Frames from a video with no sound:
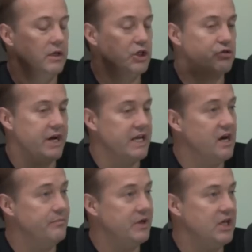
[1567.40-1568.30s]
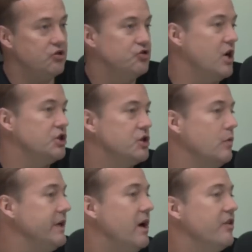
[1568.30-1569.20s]
traded company is judged
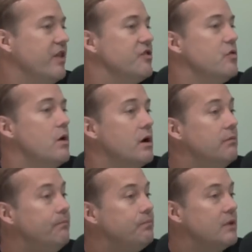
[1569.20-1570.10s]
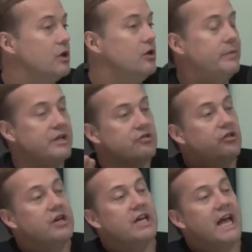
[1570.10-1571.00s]
only on its last quarter. Nobody's
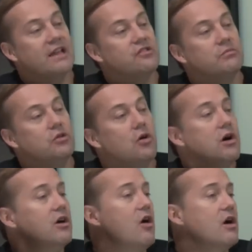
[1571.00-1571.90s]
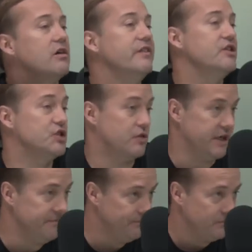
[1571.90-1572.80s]
looking at some long arc of
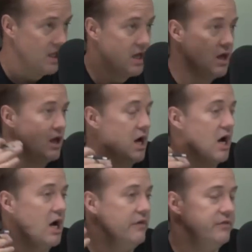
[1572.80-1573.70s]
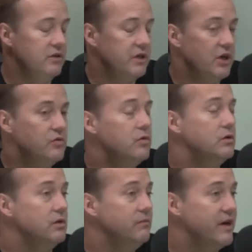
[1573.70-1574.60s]
history. Uh, if you look at
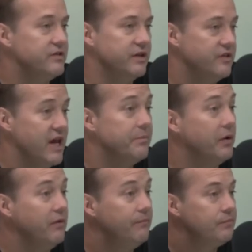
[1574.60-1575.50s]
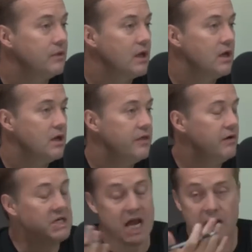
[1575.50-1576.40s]
Google as an example,
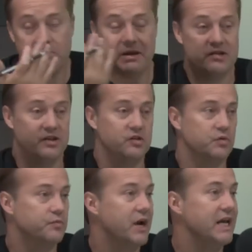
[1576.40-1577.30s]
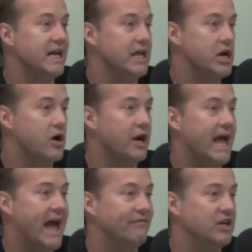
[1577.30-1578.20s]
their entire business was predicated on
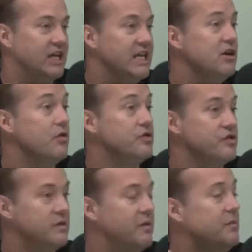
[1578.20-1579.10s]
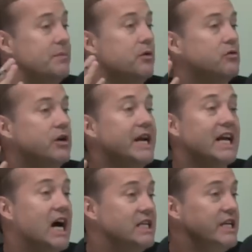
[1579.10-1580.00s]
having an ecosystem of people creating
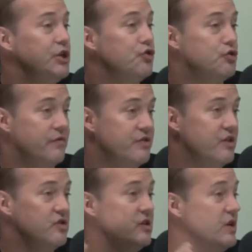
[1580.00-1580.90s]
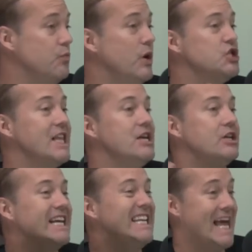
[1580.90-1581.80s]
content and services in which they
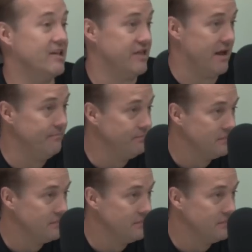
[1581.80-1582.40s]
could index them